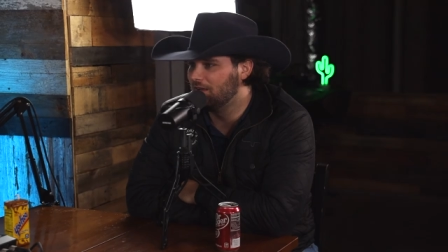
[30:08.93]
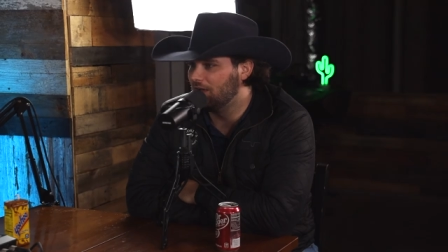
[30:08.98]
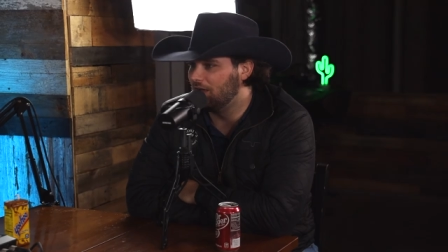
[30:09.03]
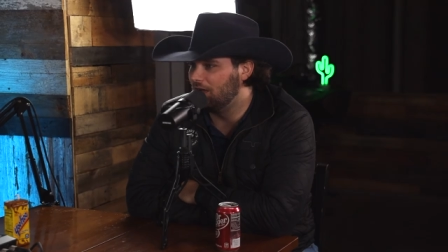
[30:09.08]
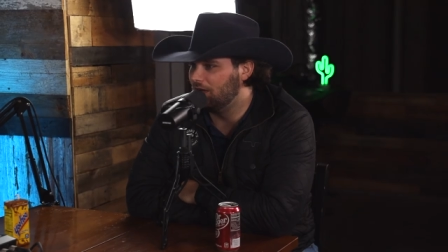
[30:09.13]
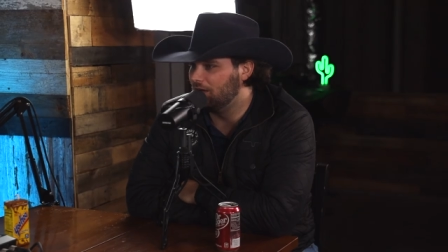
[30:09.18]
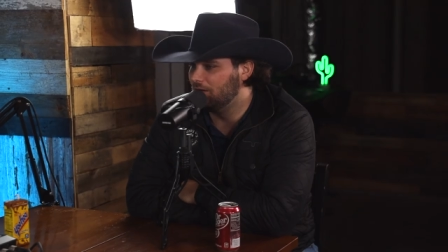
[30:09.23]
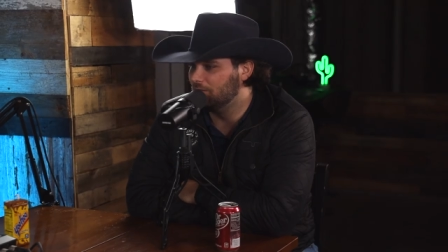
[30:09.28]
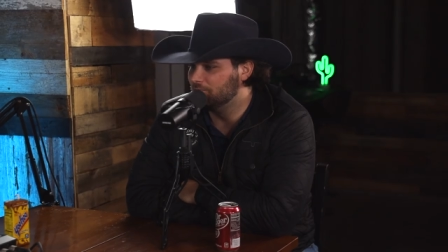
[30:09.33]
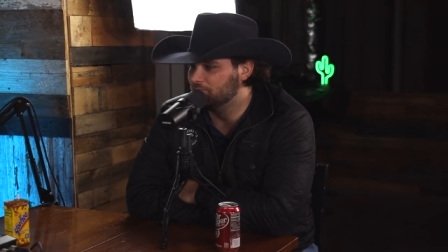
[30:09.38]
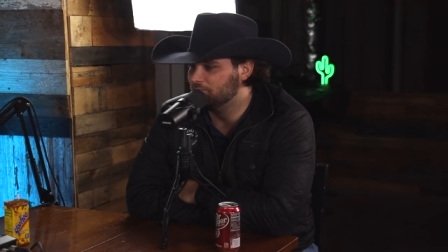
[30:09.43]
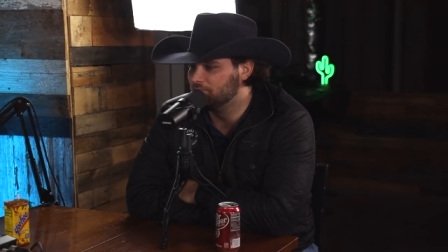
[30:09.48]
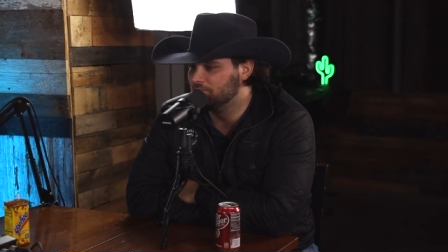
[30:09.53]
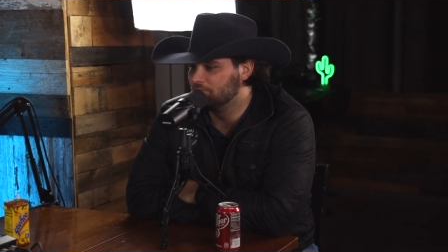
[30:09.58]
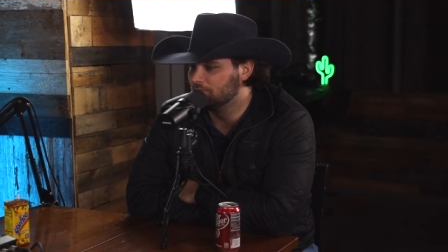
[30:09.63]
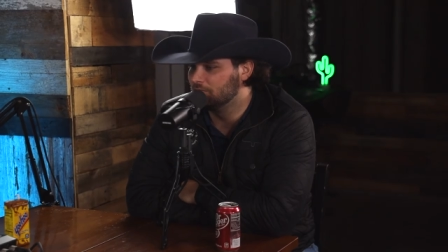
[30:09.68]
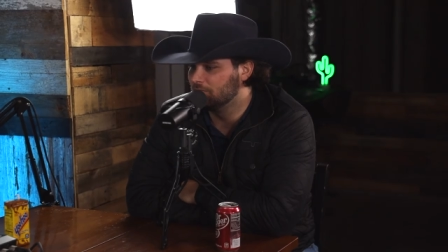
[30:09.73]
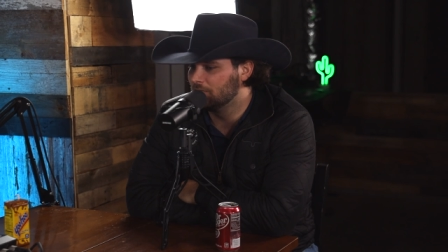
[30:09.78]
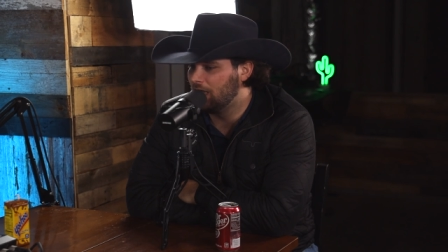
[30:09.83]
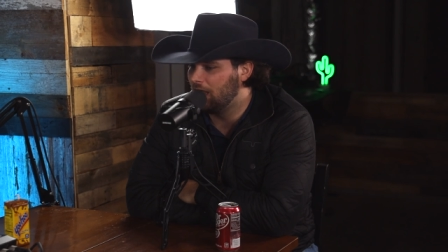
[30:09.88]
Um,
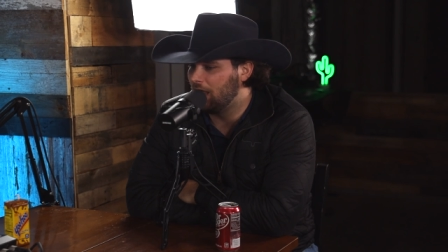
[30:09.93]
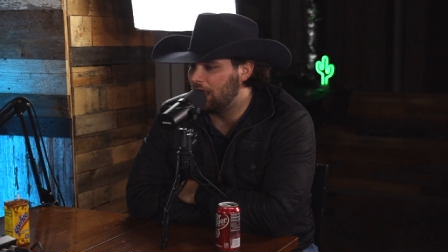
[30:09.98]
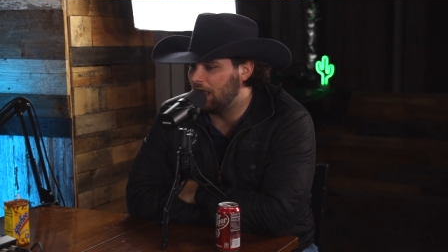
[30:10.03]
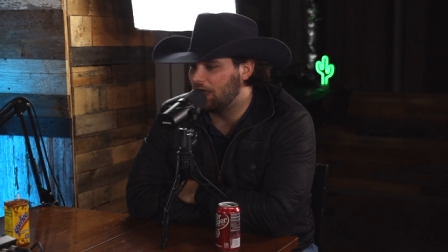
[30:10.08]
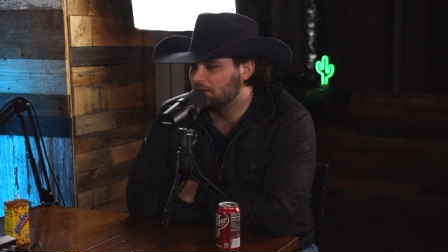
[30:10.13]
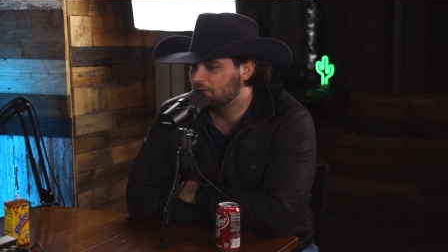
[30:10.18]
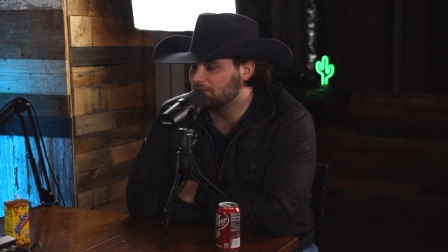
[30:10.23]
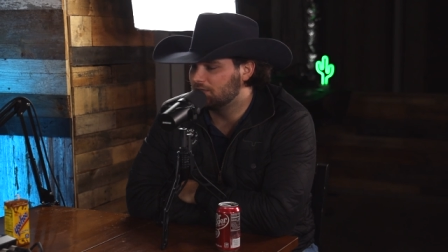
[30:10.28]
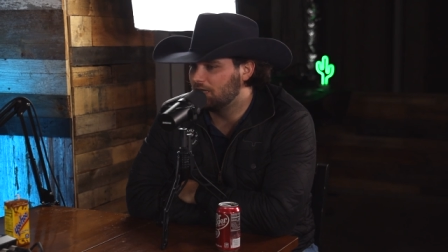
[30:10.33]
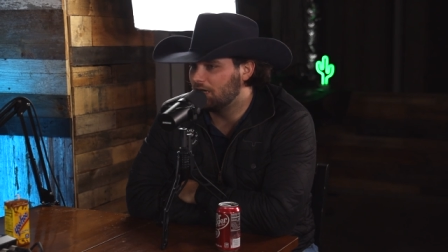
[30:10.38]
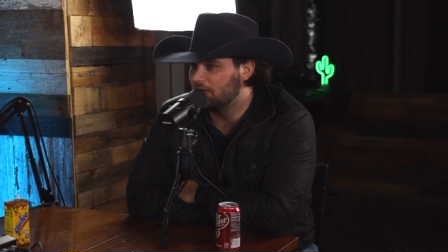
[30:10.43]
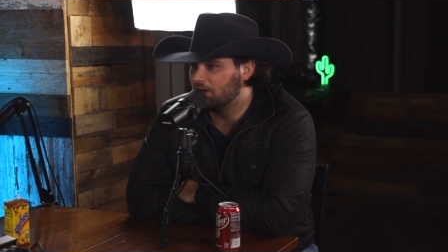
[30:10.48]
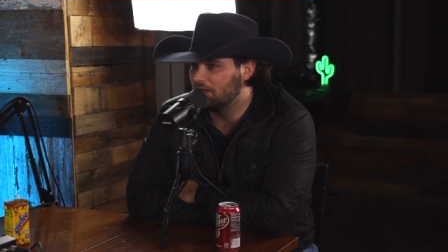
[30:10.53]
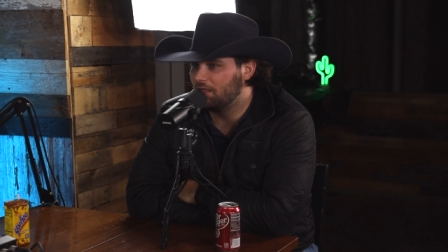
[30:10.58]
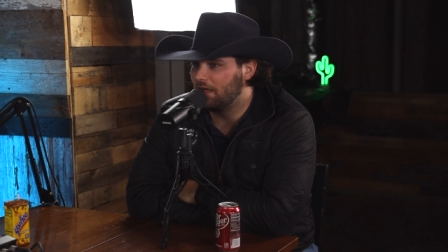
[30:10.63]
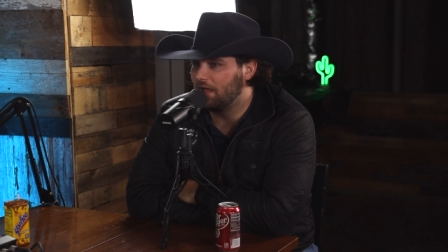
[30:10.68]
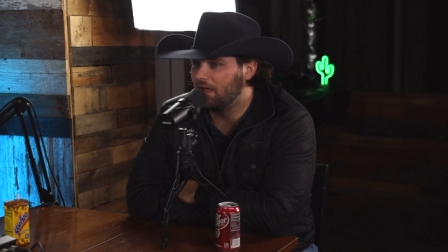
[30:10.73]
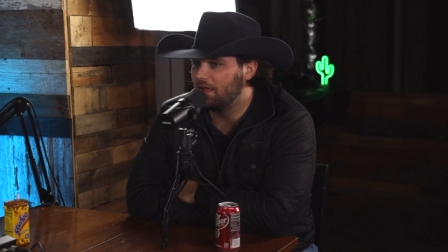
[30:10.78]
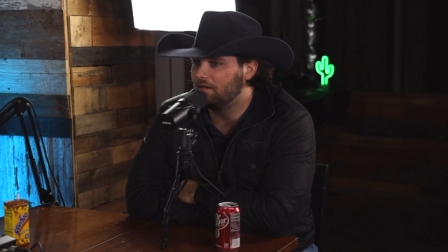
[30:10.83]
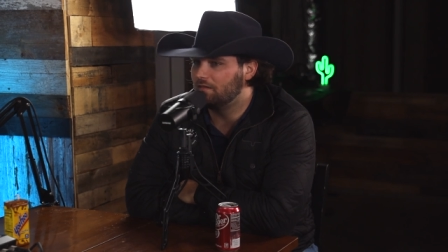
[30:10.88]
outside of
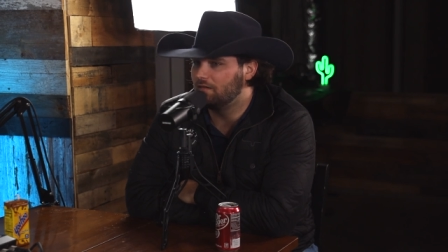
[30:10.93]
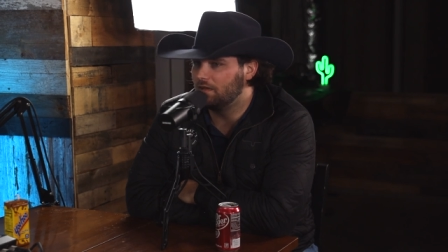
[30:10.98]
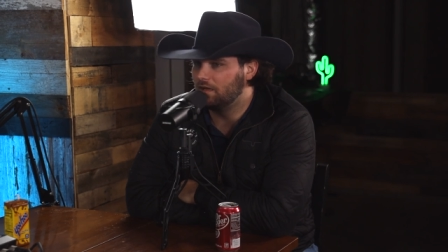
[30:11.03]
that,